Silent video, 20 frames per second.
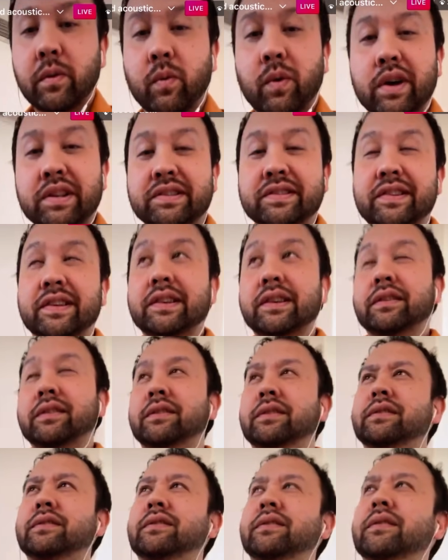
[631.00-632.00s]
a onesie.
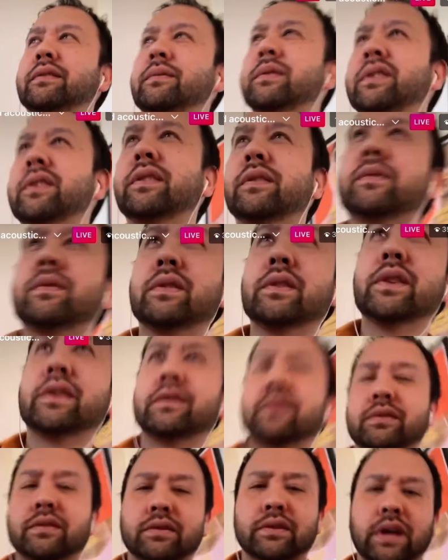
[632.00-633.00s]
What do you call it?
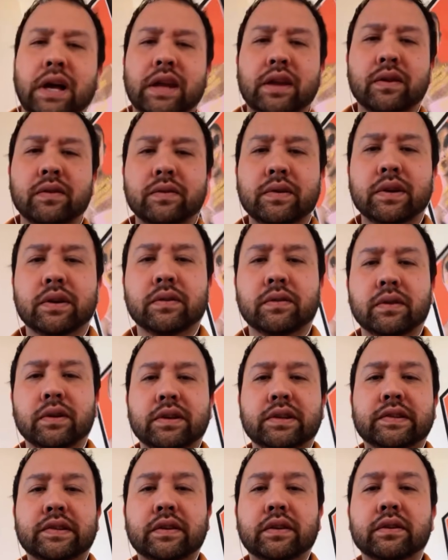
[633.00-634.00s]
I don't know what you call
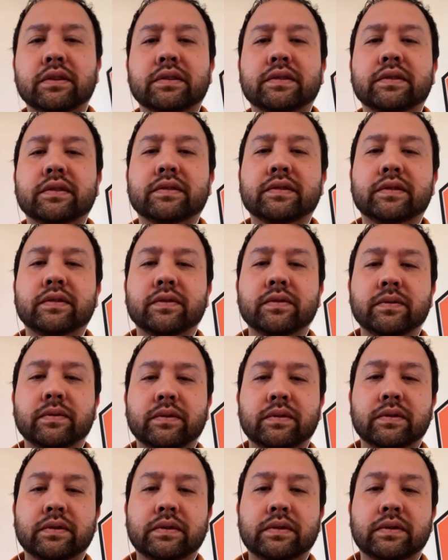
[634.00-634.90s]
it. It's a suit.